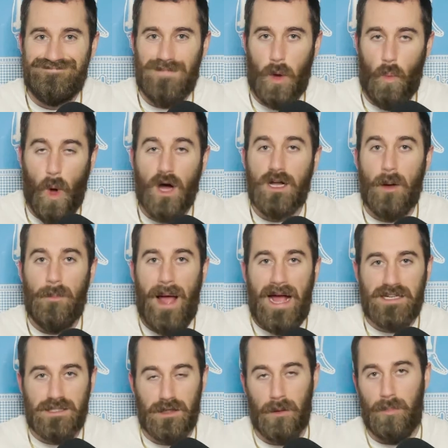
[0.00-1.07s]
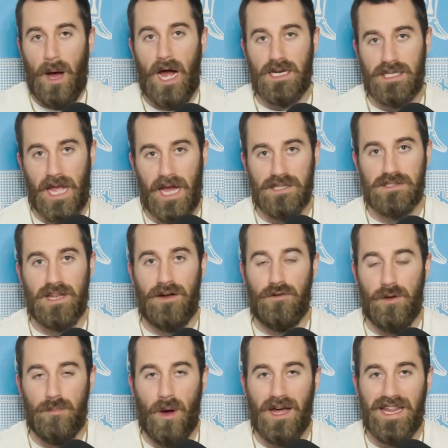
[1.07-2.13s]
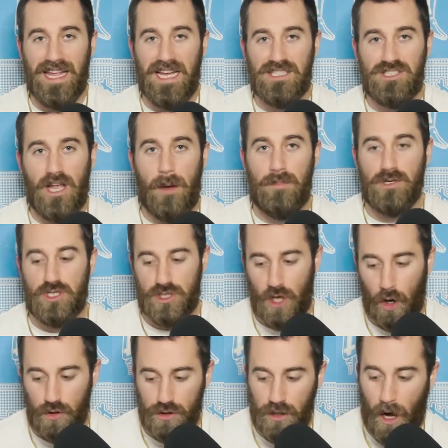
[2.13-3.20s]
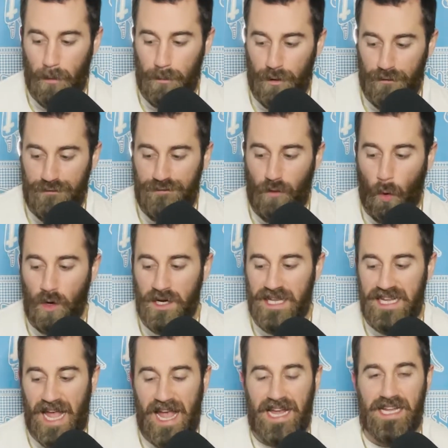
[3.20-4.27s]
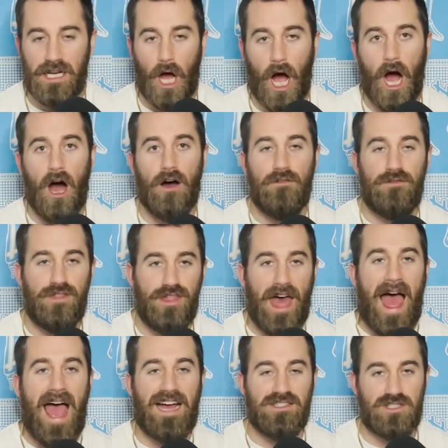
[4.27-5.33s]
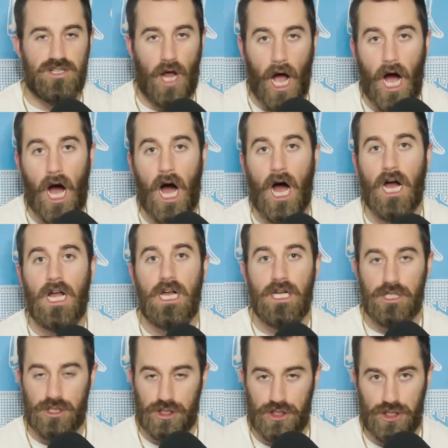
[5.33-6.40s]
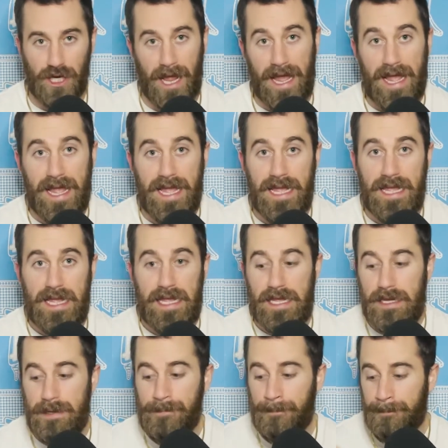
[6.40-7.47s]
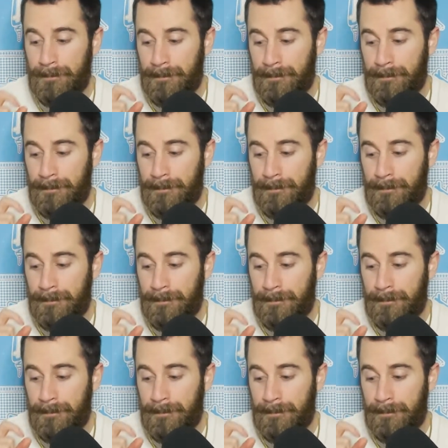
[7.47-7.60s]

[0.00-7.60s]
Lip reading: Welcome back to the podcast, everybody. It's episode number 48 of That's a Shame.